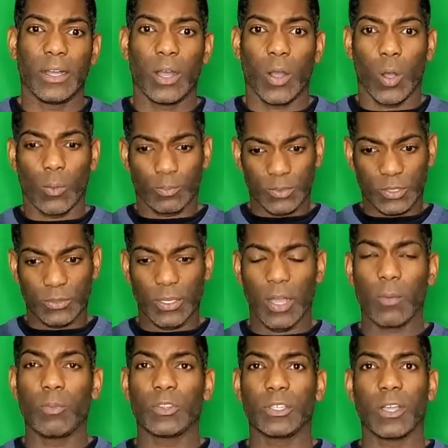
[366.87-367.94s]
hope to
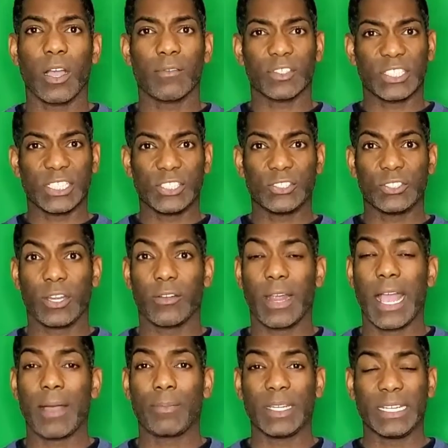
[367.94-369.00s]
help with the conversations that are
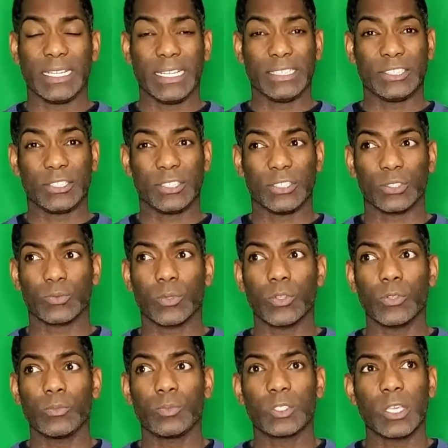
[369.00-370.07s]
happening in each of these
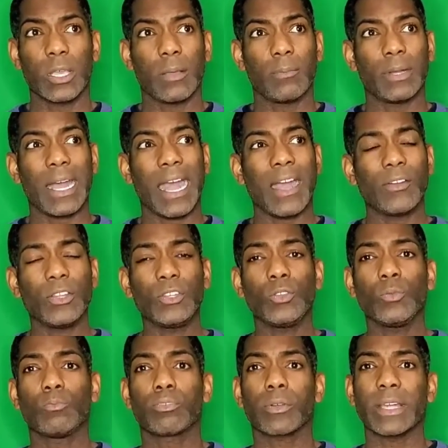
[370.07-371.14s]
groups, but how do you
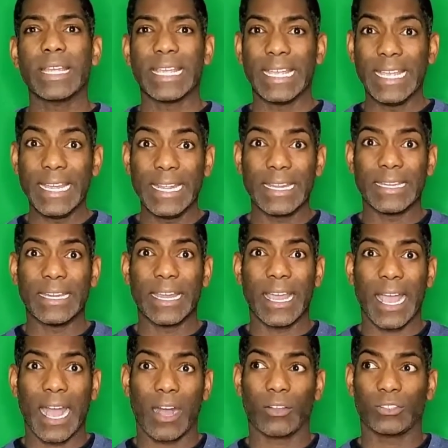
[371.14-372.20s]
bring in
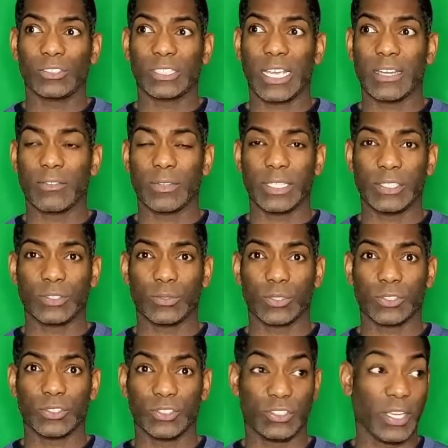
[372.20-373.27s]
outside resources?